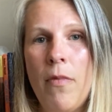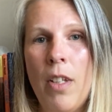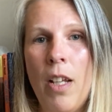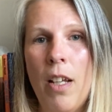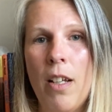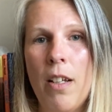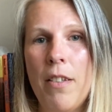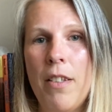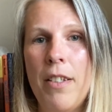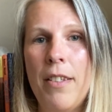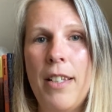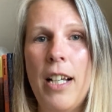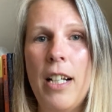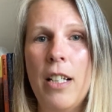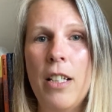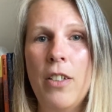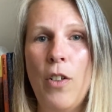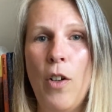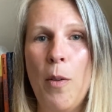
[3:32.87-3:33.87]
The
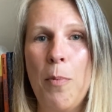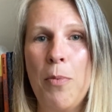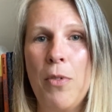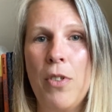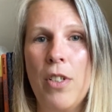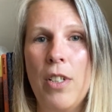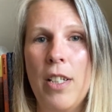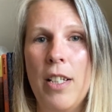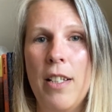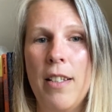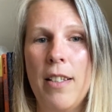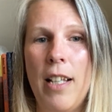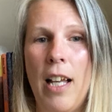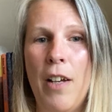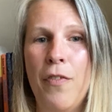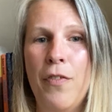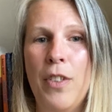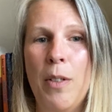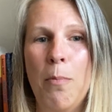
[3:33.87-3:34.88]
second option is
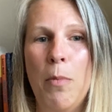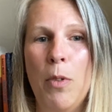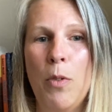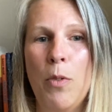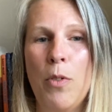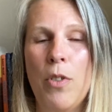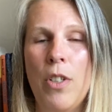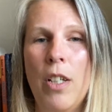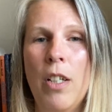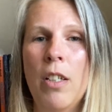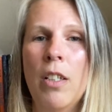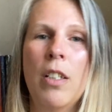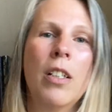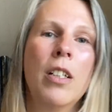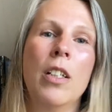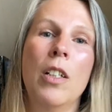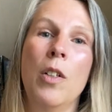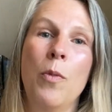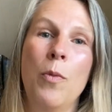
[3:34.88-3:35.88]
Aftenbluse,
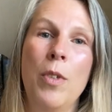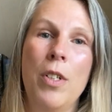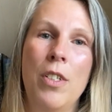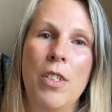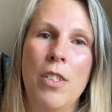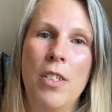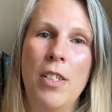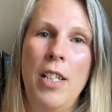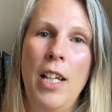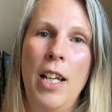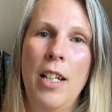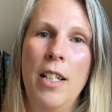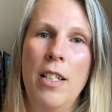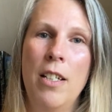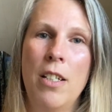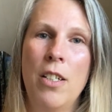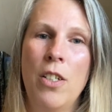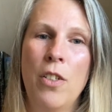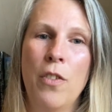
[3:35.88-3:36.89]
which is
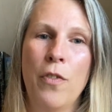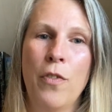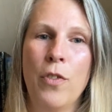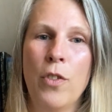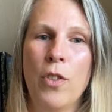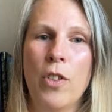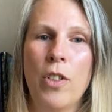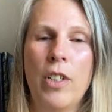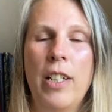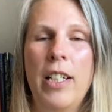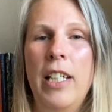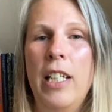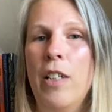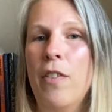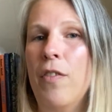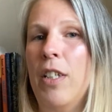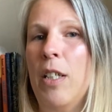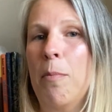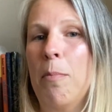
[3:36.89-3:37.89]
Danish for
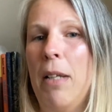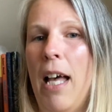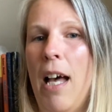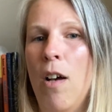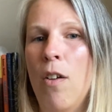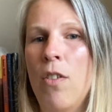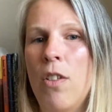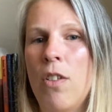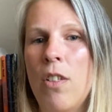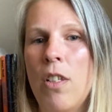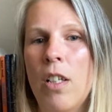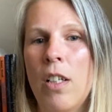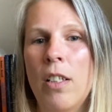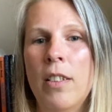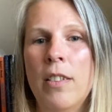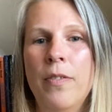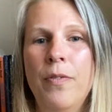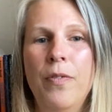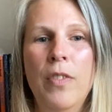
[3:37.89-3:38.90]
evening blouse.
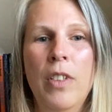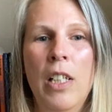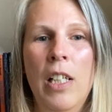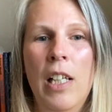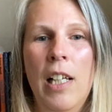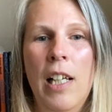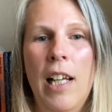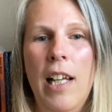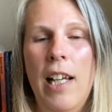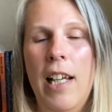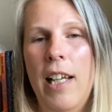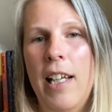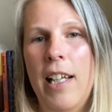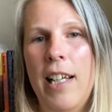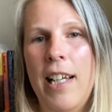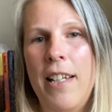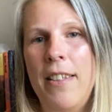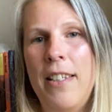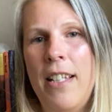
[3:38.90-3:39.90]

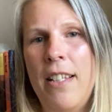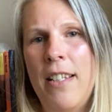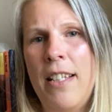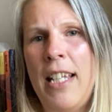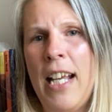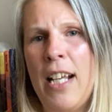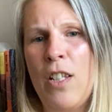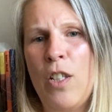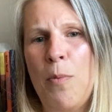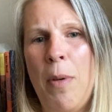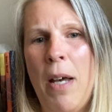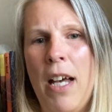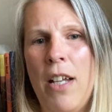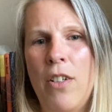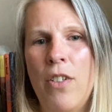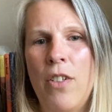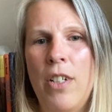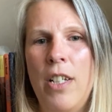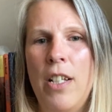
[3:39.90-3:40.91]
And this next
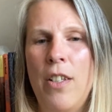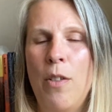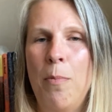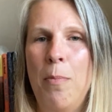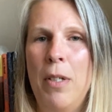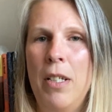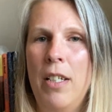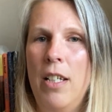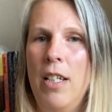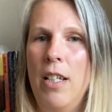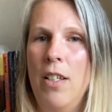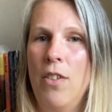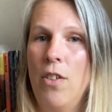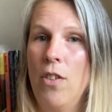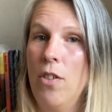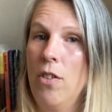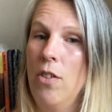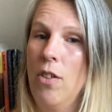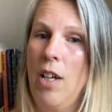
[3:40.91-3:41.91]
pattern is a bit
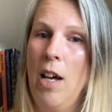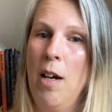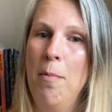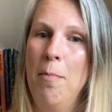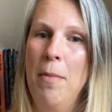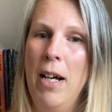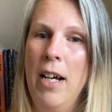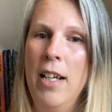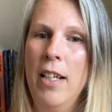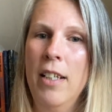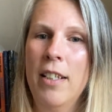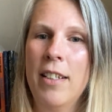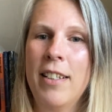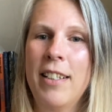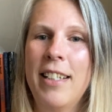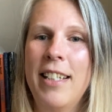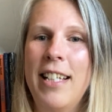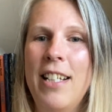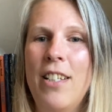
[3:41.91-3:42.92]
easier to come by.
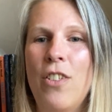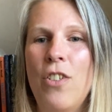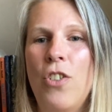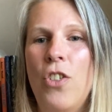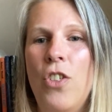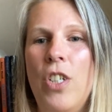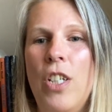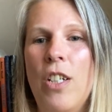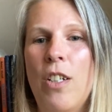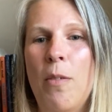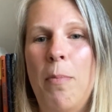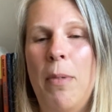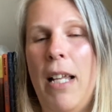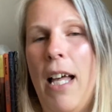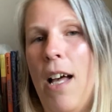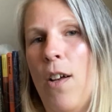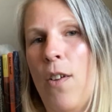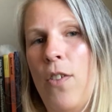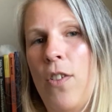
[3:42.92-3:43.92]
It's a sheer
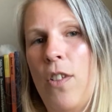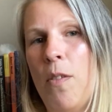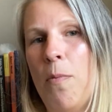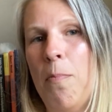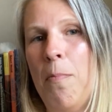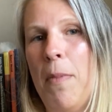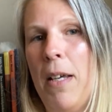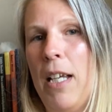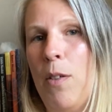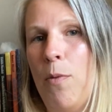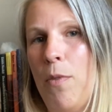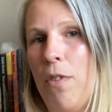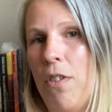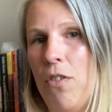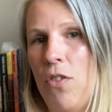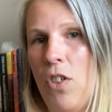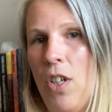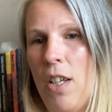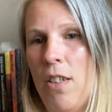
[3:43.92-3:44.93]
blouse made
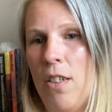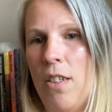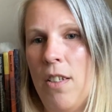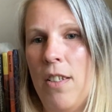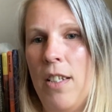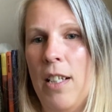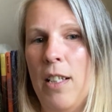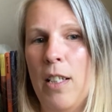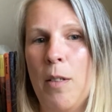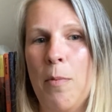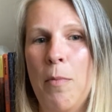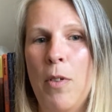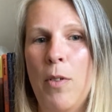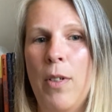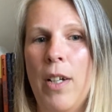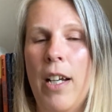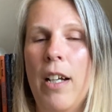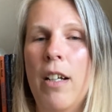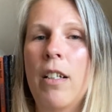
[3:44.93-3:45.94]
with just silk
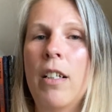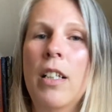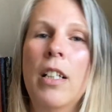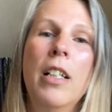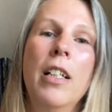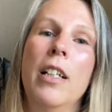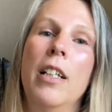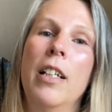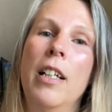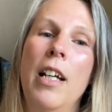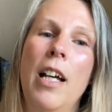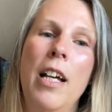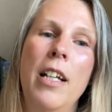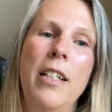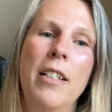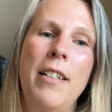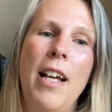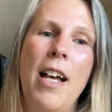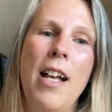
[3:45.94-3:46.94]
mohair,
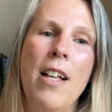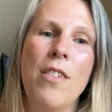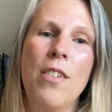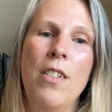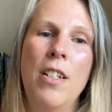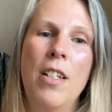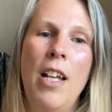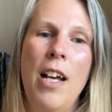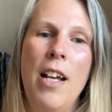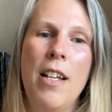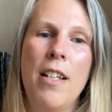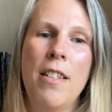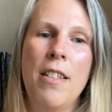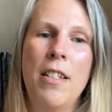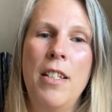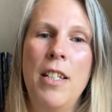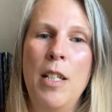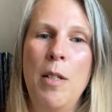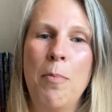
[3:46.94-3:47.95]
and it has a nice
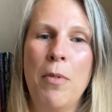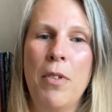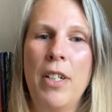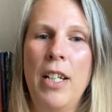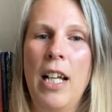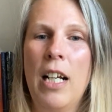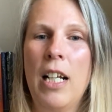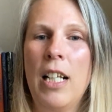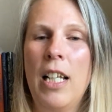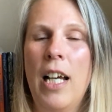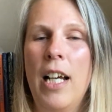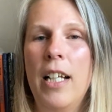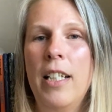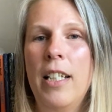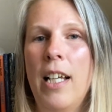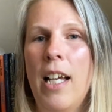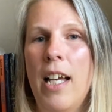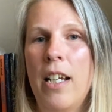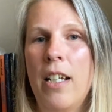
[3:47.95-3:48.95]
deeper
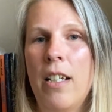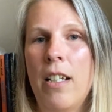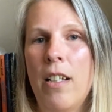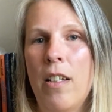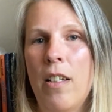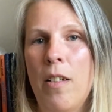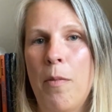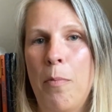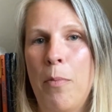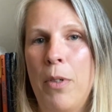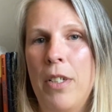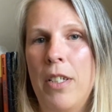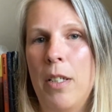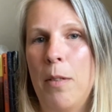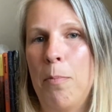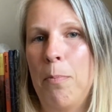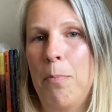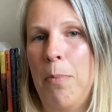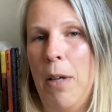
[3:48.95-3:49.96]
neckline and a
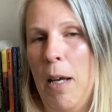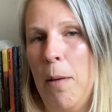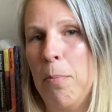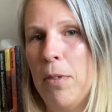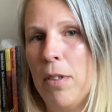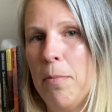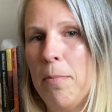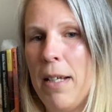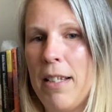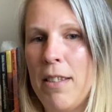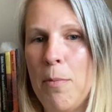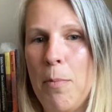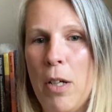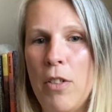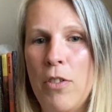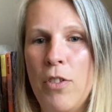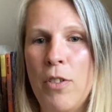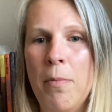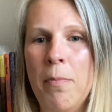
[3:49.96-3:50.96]
pretty peplum at the
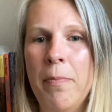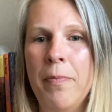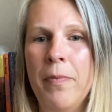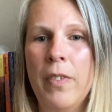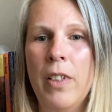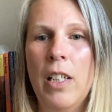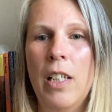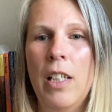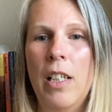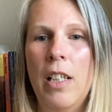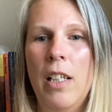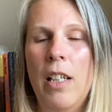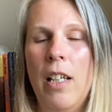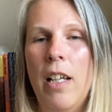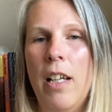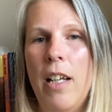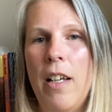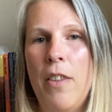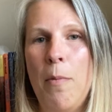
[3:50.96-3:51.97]
bottom.
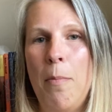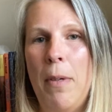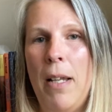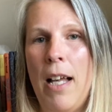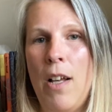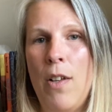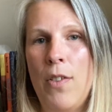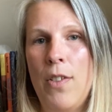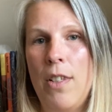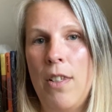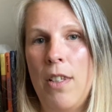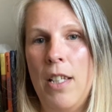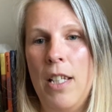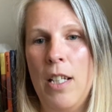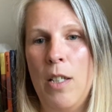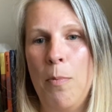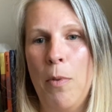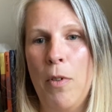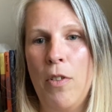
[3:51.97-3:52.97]
The blouse is
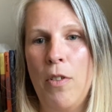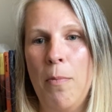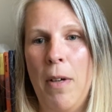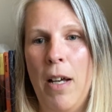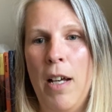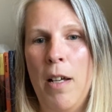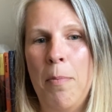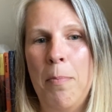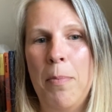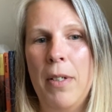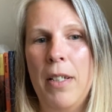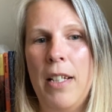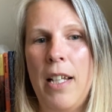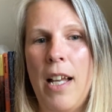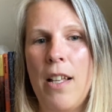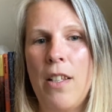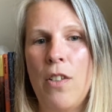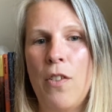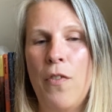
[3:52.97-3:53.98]
knit bottom up and
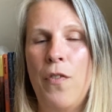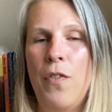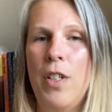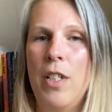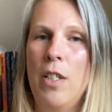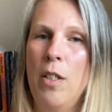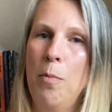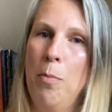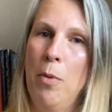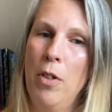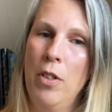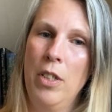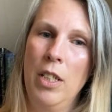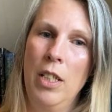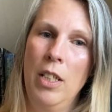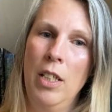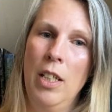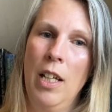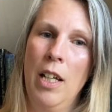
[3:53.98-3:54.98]
has a fitted
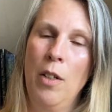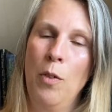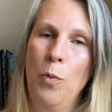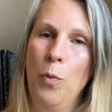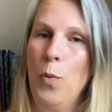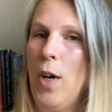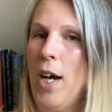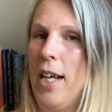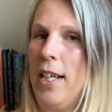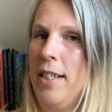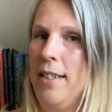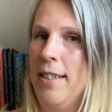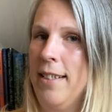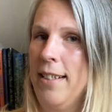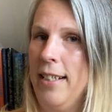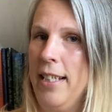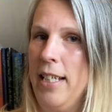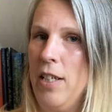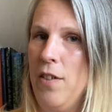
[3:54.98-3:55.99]
body and wide
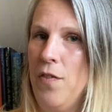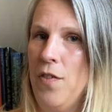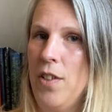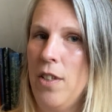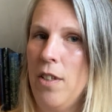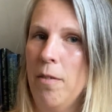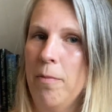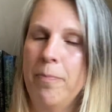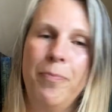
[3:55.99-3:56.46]
sleeves.